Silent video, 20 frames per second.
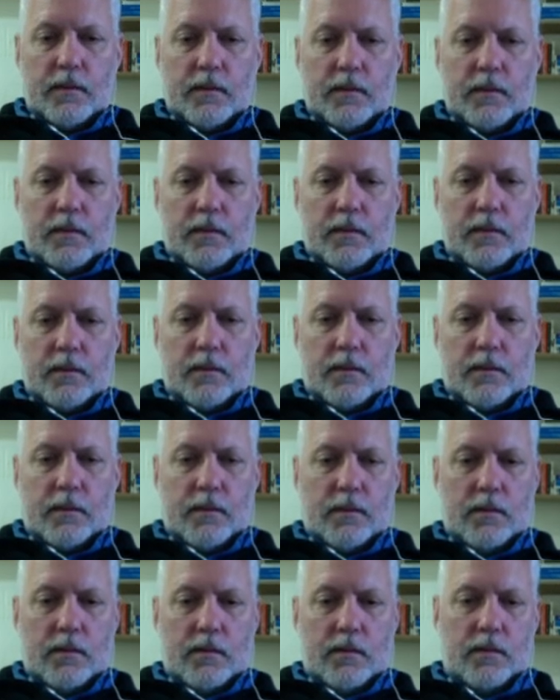
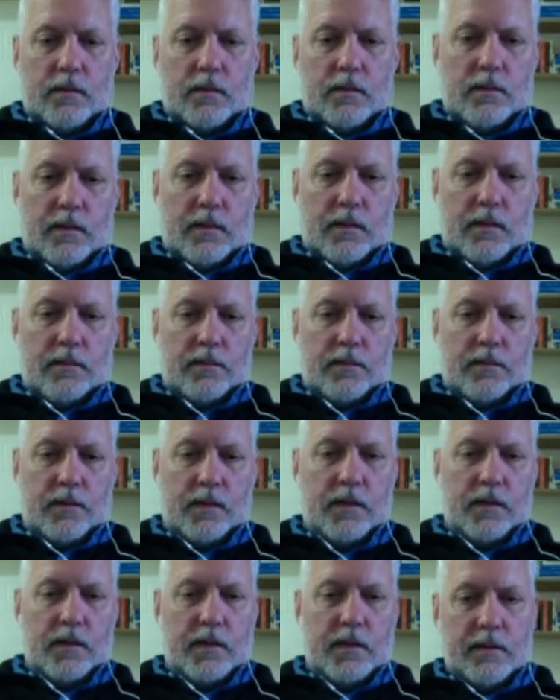Oh uh, yeah, you're
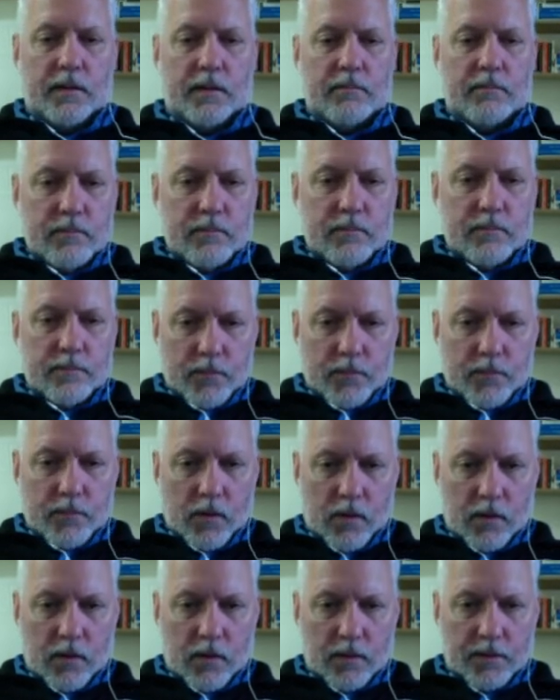gonna need
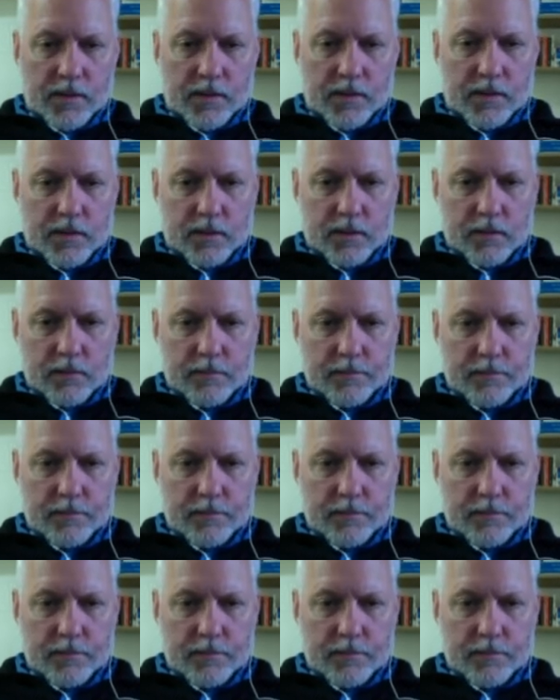all this.